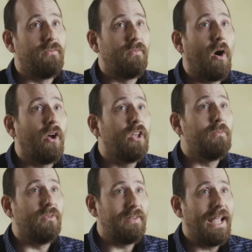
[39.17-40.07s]

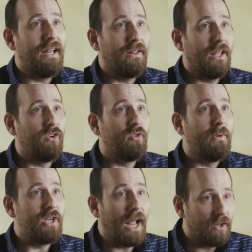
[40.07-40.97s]
volumes of data that used to
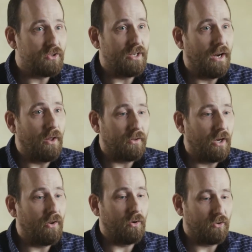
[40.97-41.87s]
be challenging in
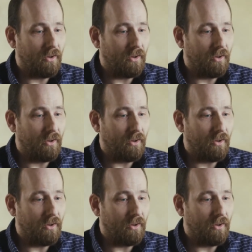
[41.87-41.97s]
healthcare, there's a